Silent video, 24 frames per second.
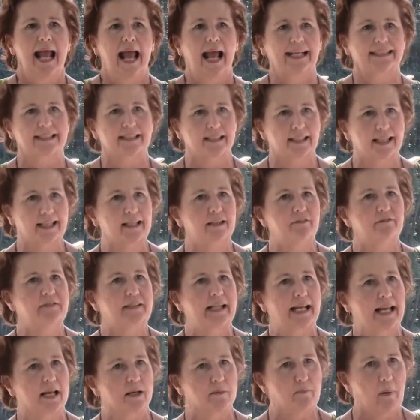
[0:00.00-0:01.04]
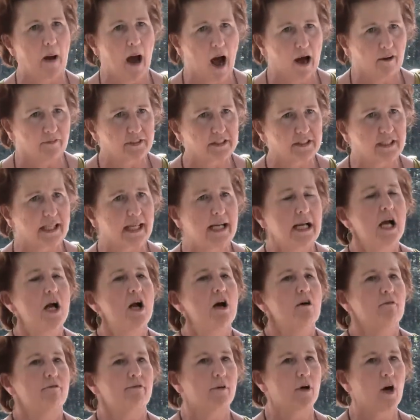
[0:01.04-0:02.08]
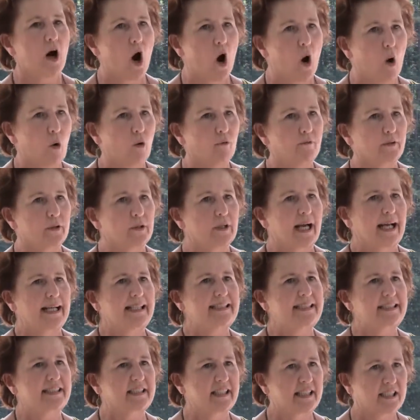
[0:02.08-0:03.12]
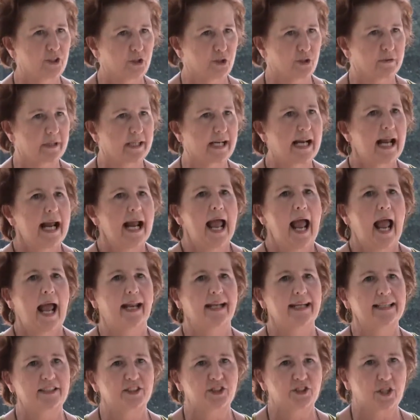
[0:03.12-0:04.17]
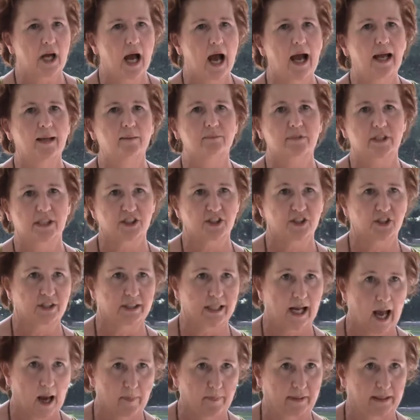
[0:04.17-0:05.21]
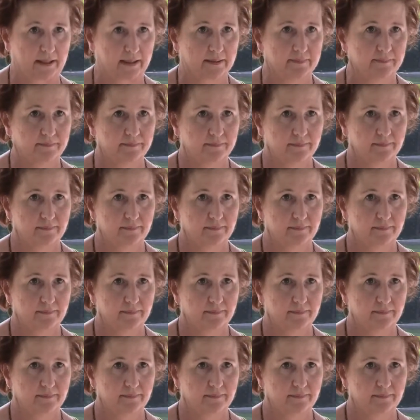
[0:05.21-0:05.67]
has lived in poverty for over a century, and it's time to stop it.